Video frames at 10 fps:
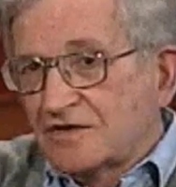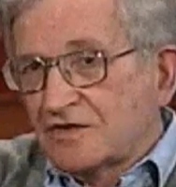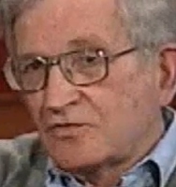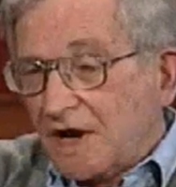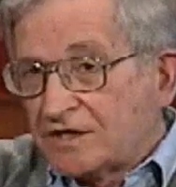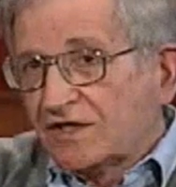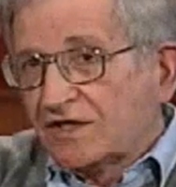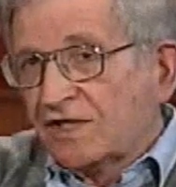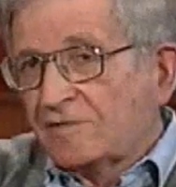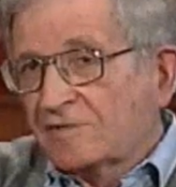wage
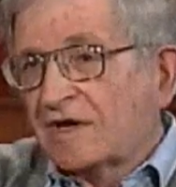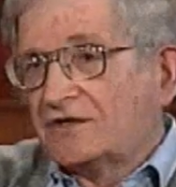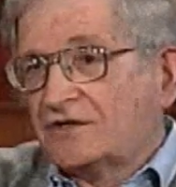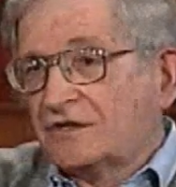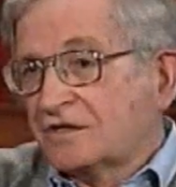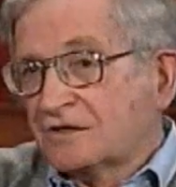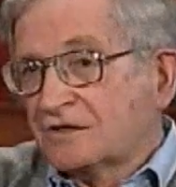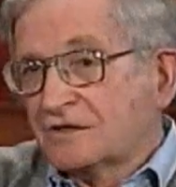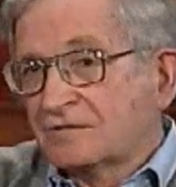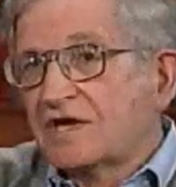labor as just
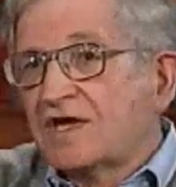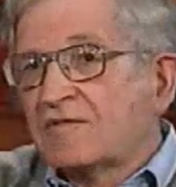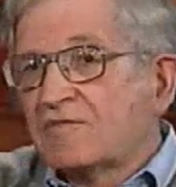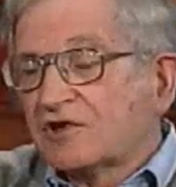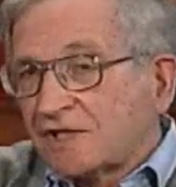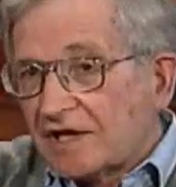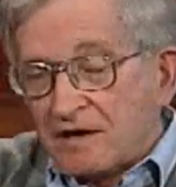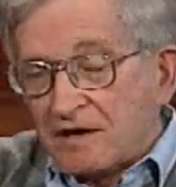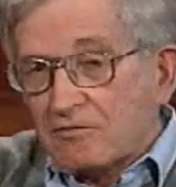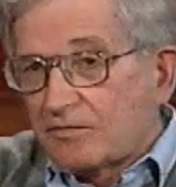
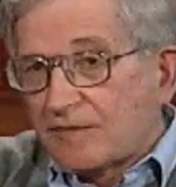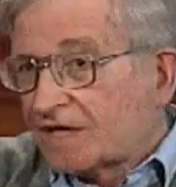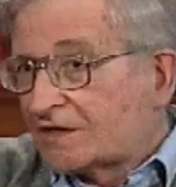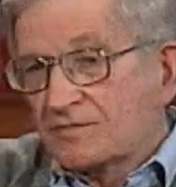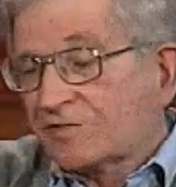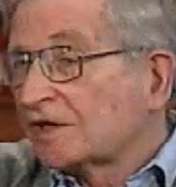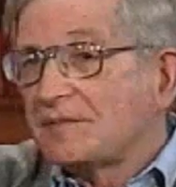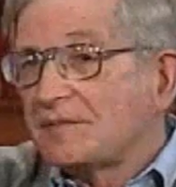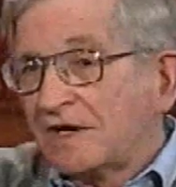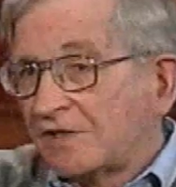at best a
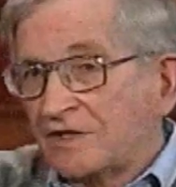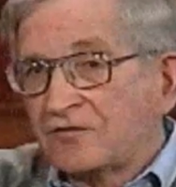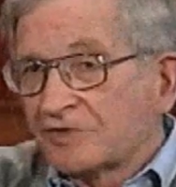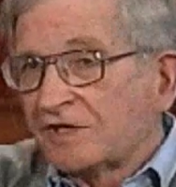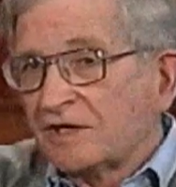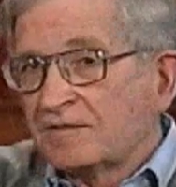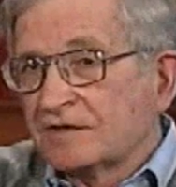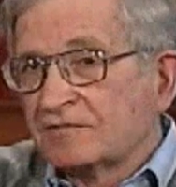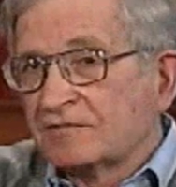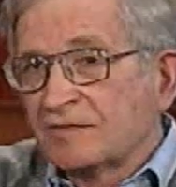preliminary to free labor,